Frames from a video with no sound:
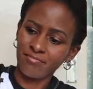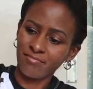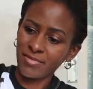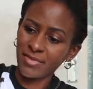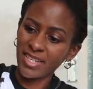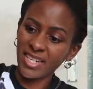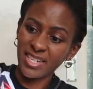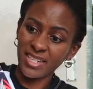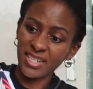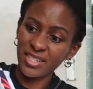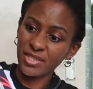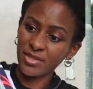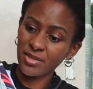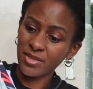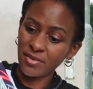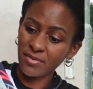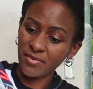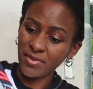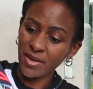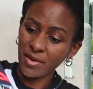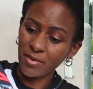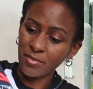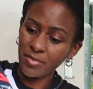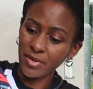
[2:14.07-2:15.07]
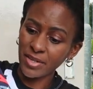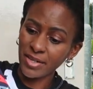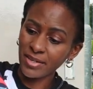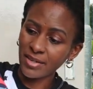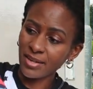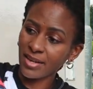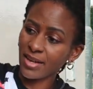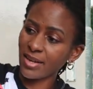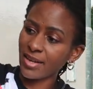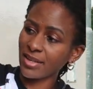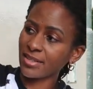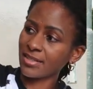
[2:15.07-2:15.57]
the link to the fabric,
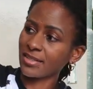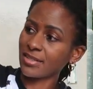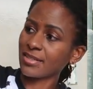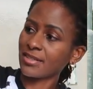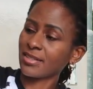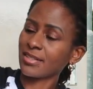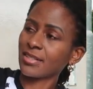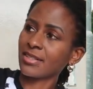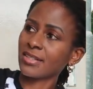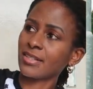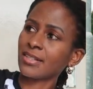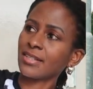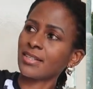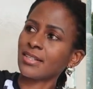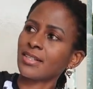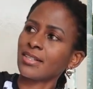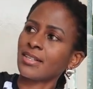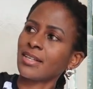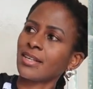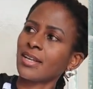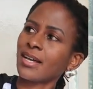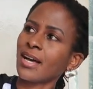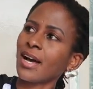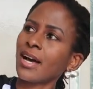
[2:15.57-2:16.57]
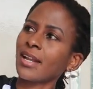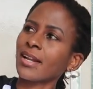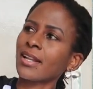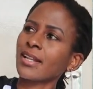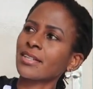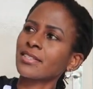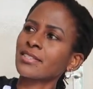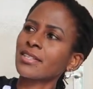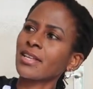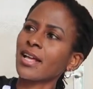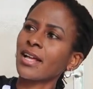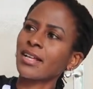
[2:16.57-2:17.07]
and I'll
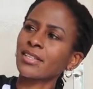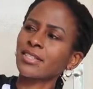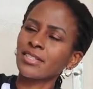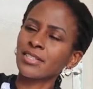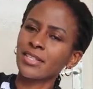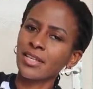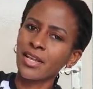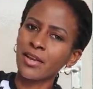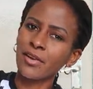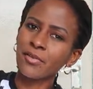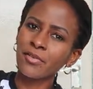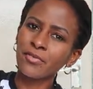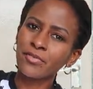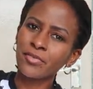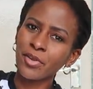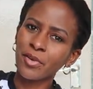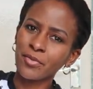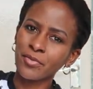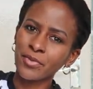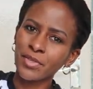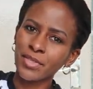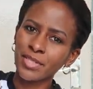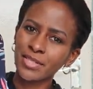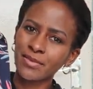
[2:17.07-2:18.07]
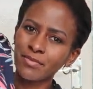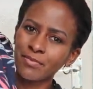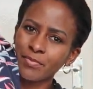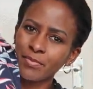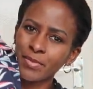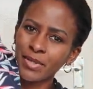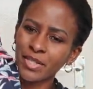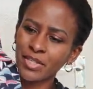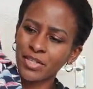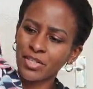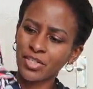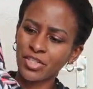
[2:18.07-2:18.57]
attach a review of this
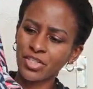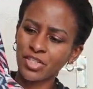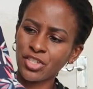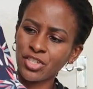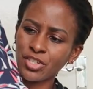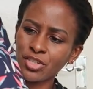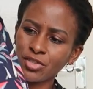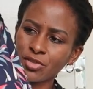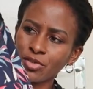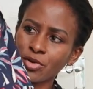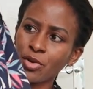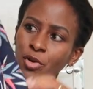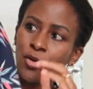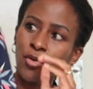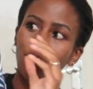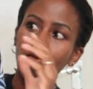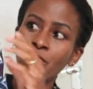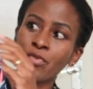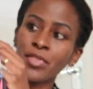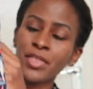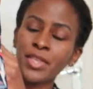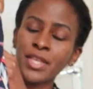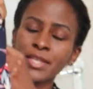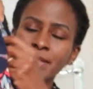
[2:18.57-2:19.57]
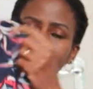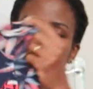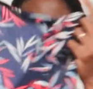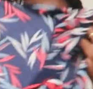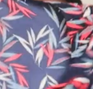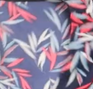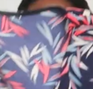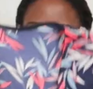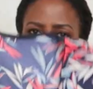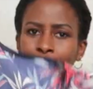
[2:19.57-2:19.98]
picture of this